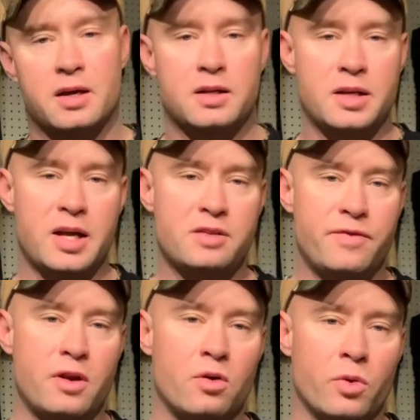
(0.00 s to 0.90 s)
Today's
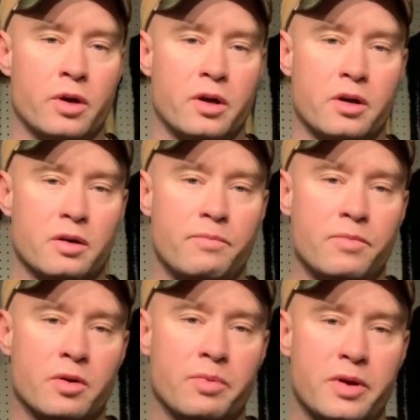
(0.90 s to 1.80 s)
video, we're going to
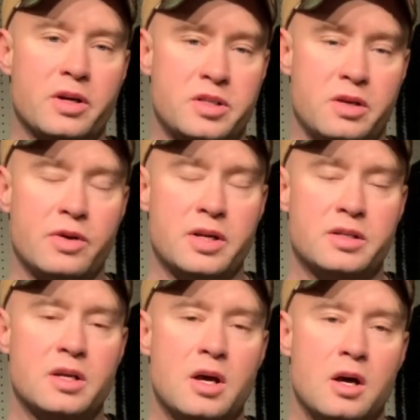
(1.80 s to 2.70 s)
complete our
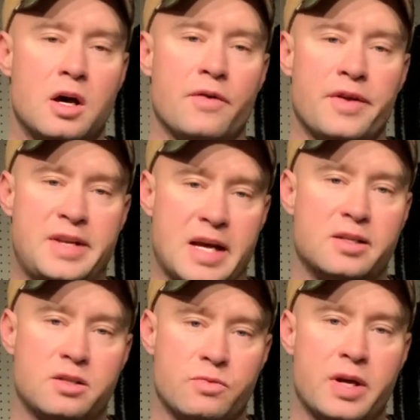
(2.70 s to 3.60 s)
series on the
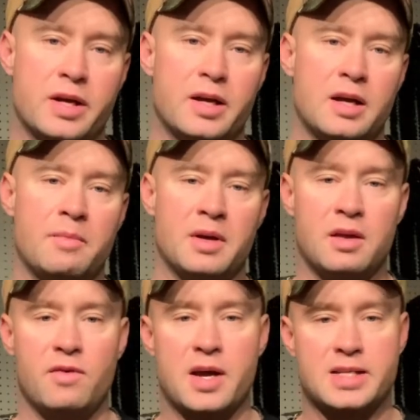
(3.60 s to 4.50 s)
Texas rig, and I'm going to
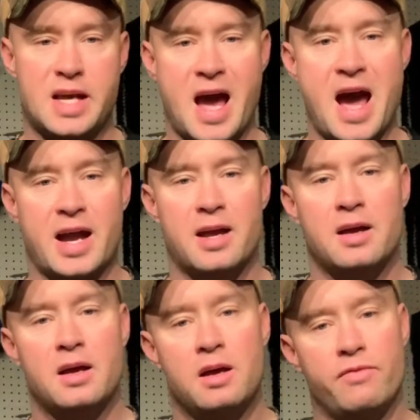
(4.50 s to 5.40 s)
give you guys a hack
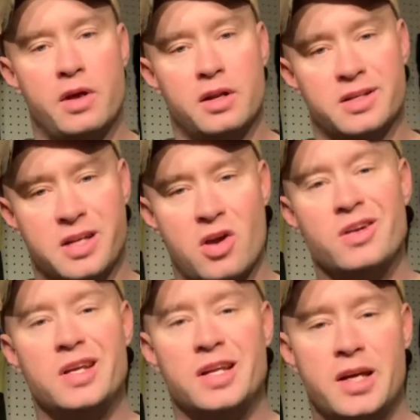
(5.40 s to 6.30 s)
that is
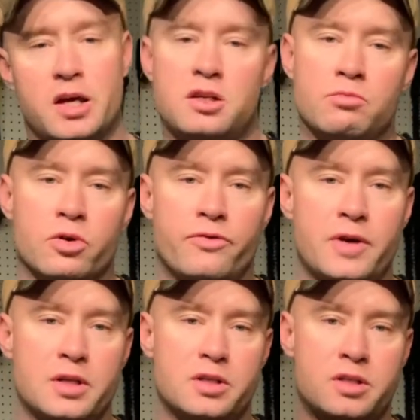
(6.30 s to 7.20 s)
guaranteed to catch you more
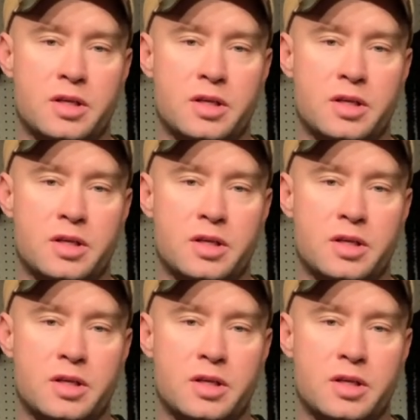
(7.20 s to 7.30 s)
fish.